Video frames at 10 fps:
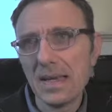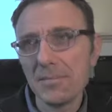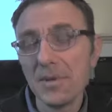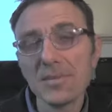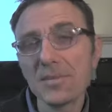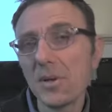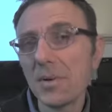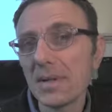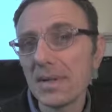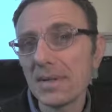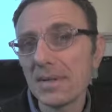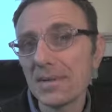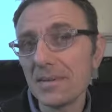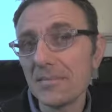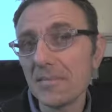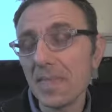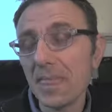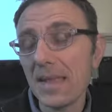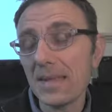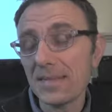Because nobody,
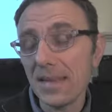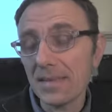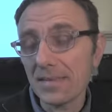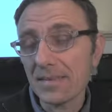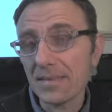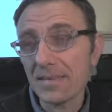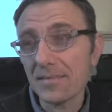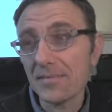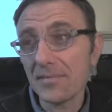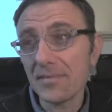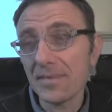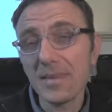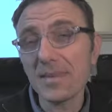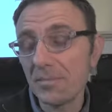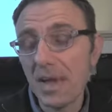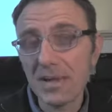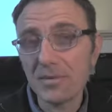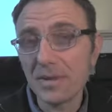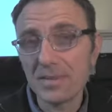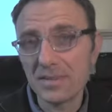in a sense, is bad at
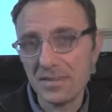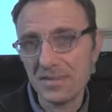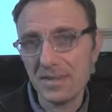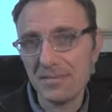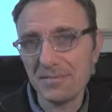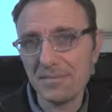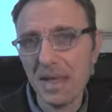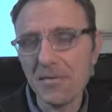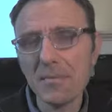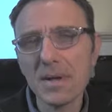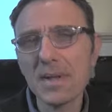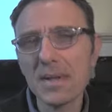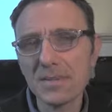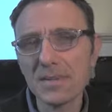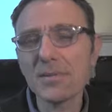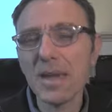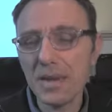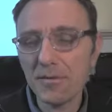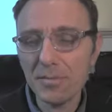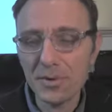creativity. Everybody is a
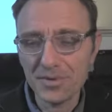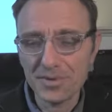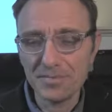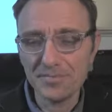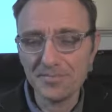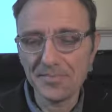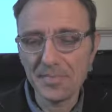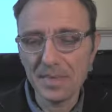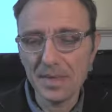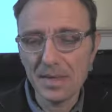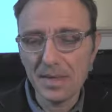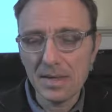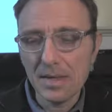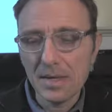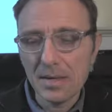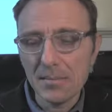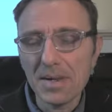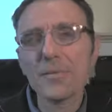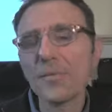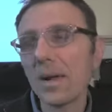creative person.
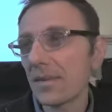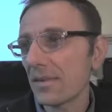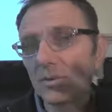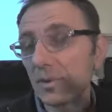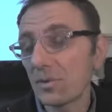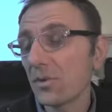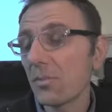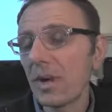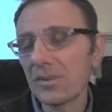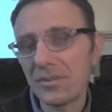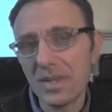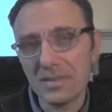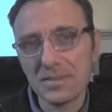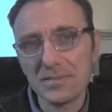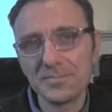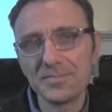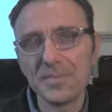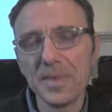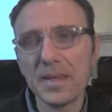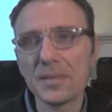But others want to quench that
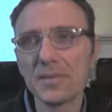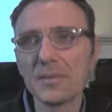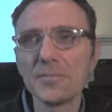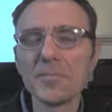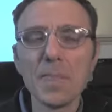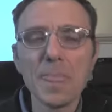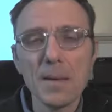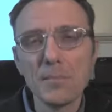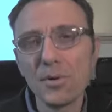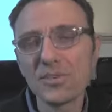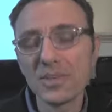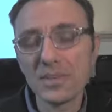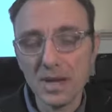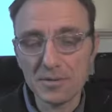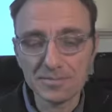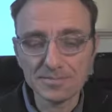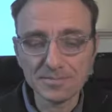and push it down.